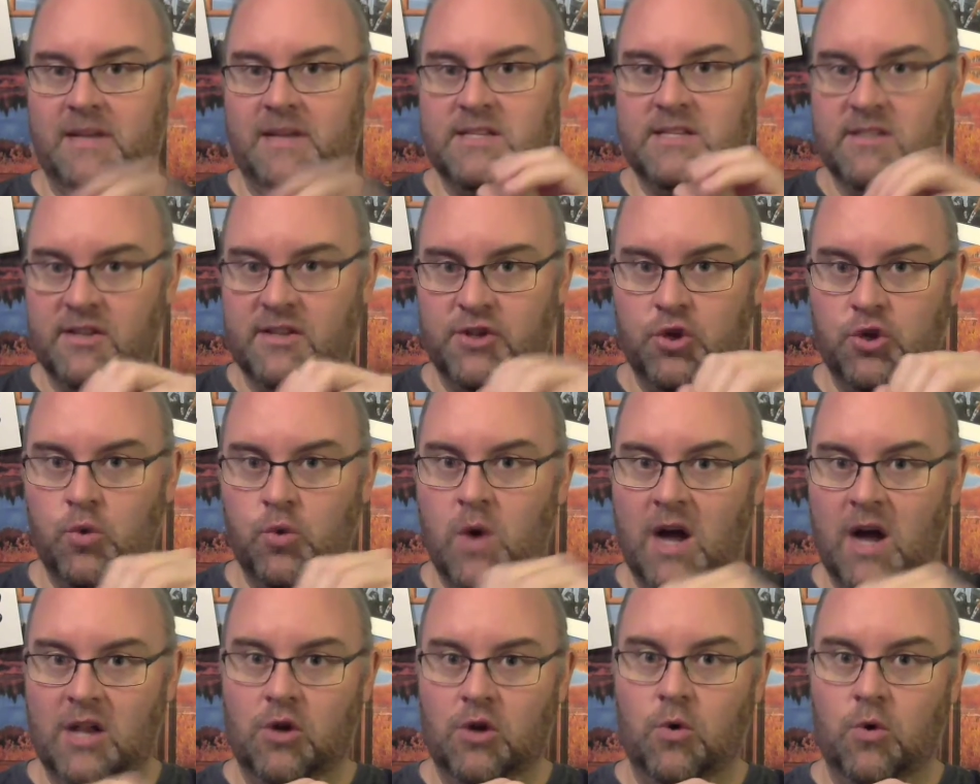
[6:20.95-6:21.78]
Basically,
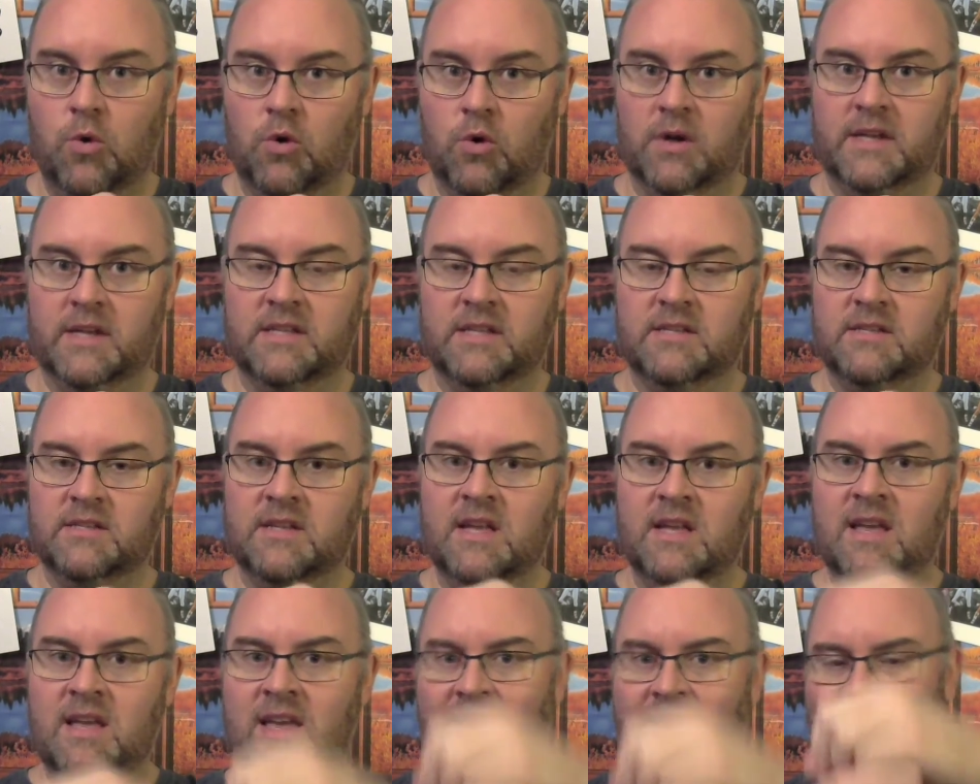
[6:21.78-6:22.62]
two hollow
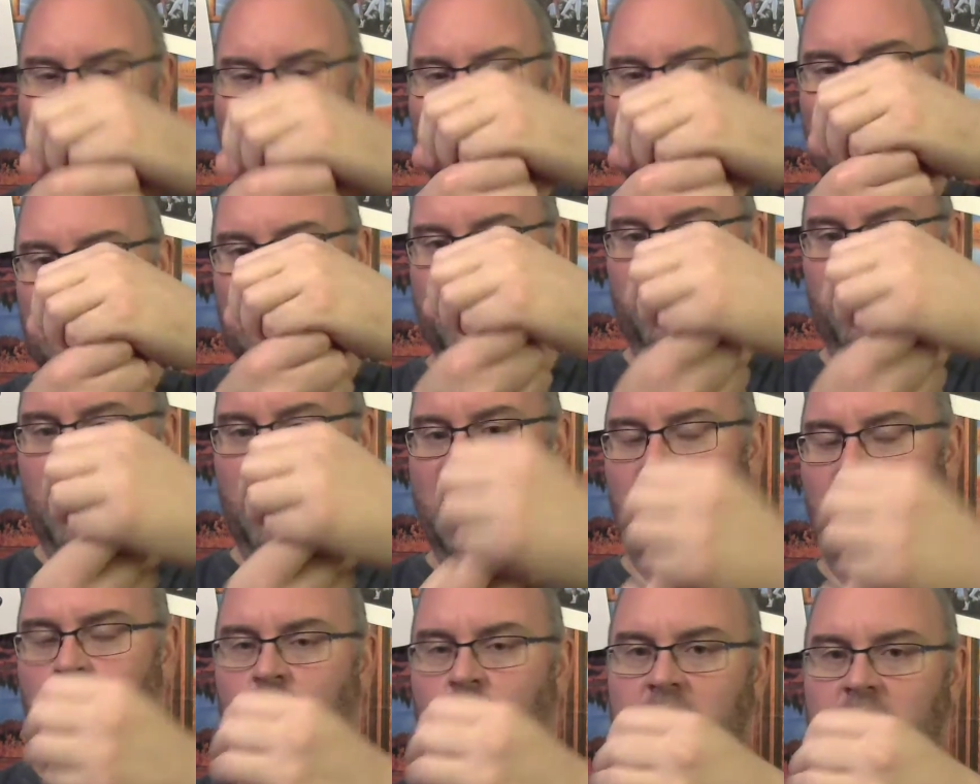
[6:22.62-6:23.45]
organs can kind of
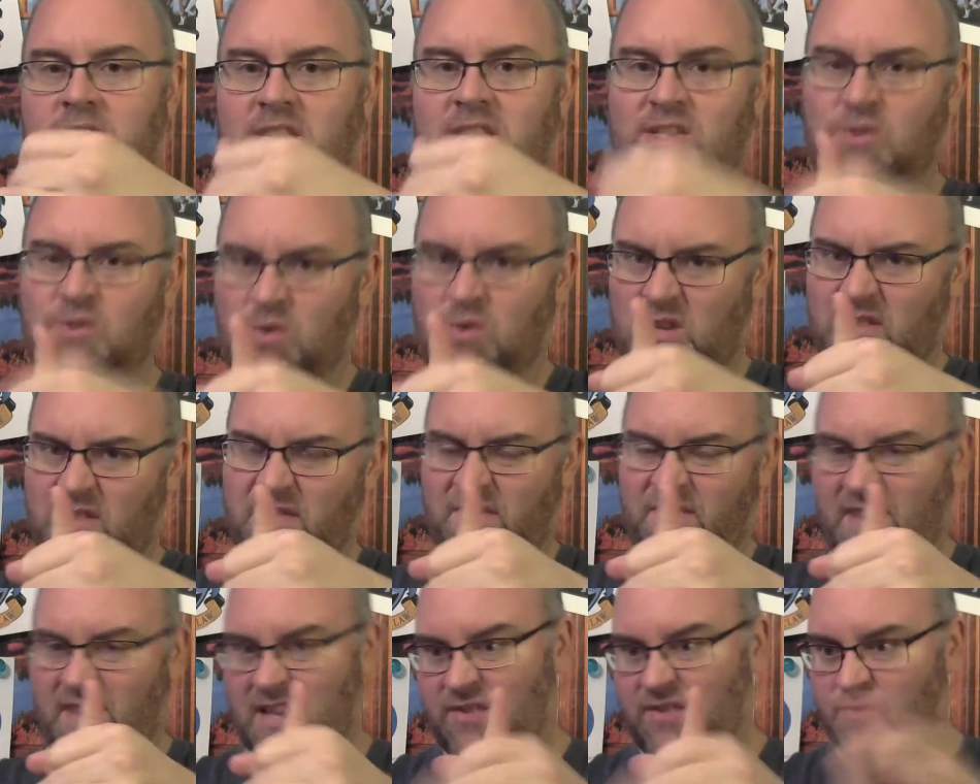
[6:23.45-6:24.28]
one can sort of
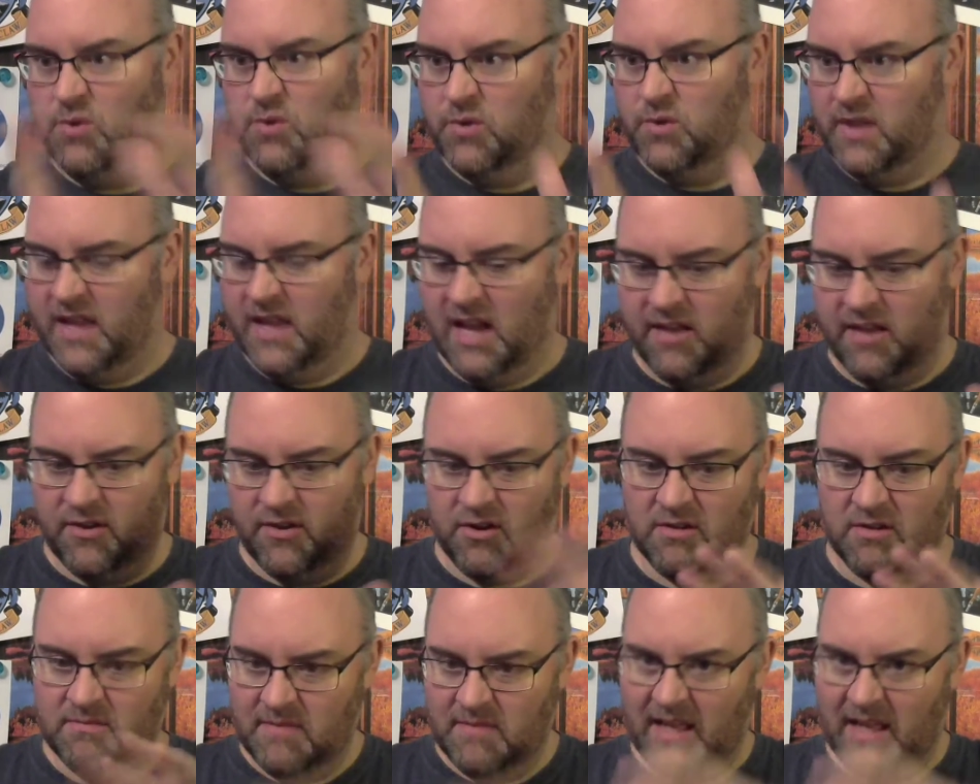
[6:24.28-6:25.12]
feed through the
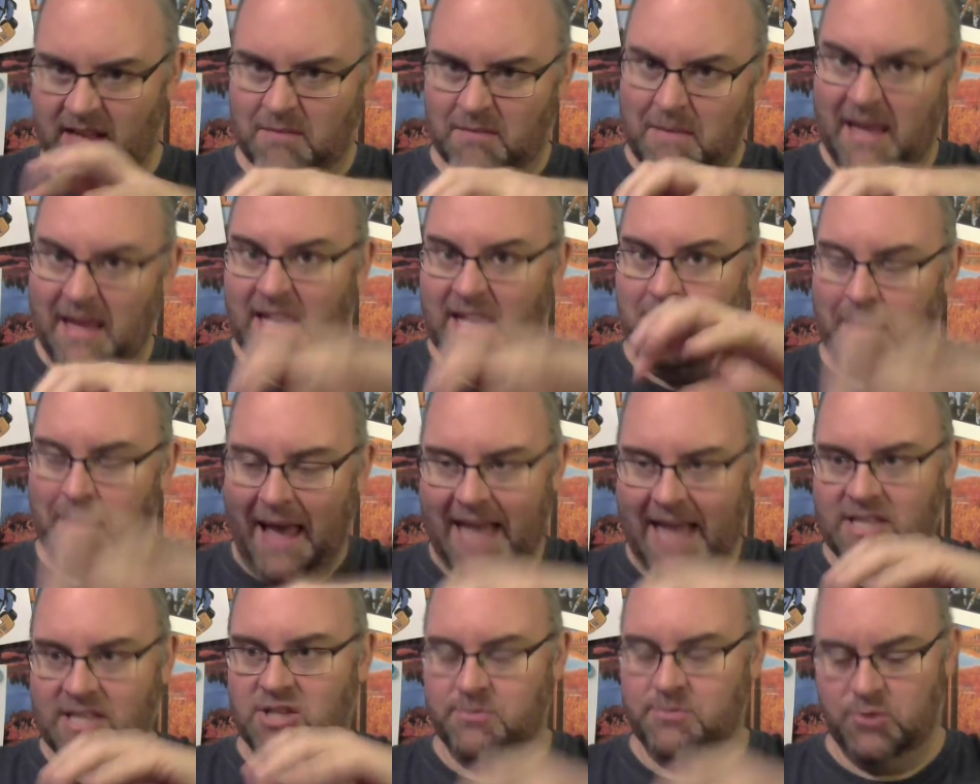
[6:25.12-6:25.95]
other, like make a
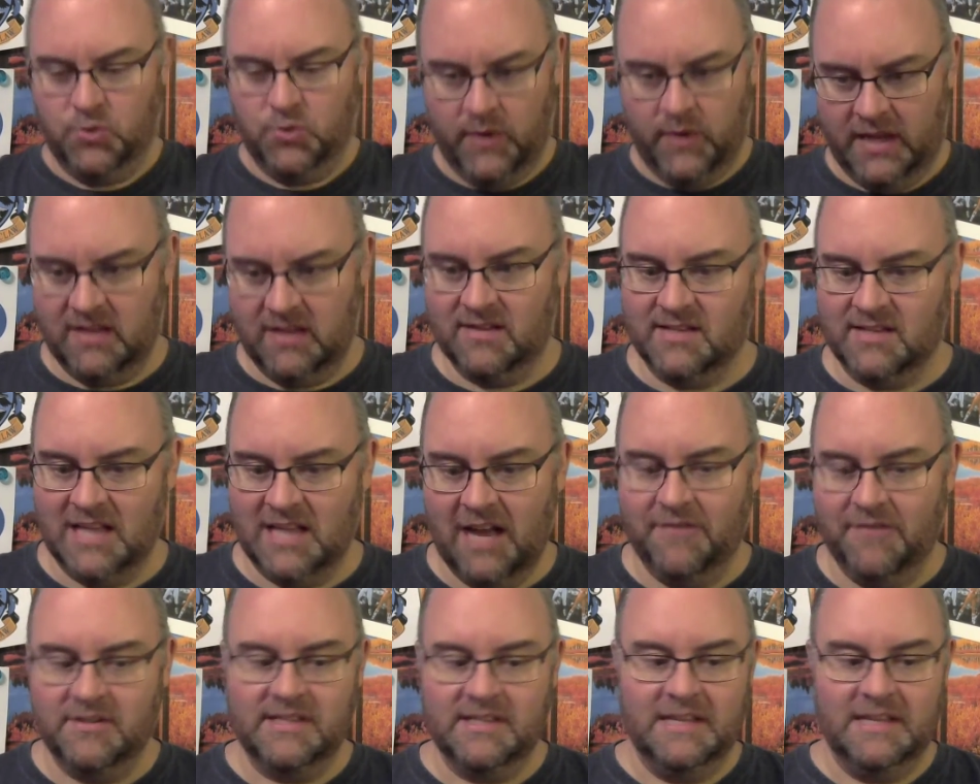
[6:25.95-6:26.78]
passage between. This is
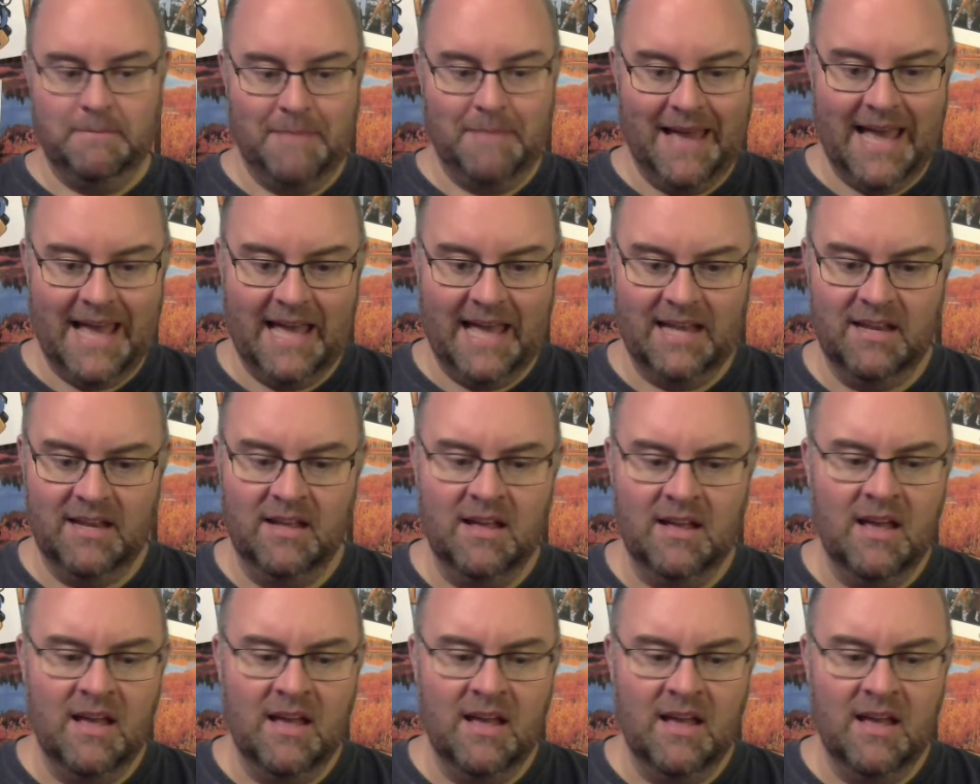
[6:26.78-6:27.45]
obviously bad.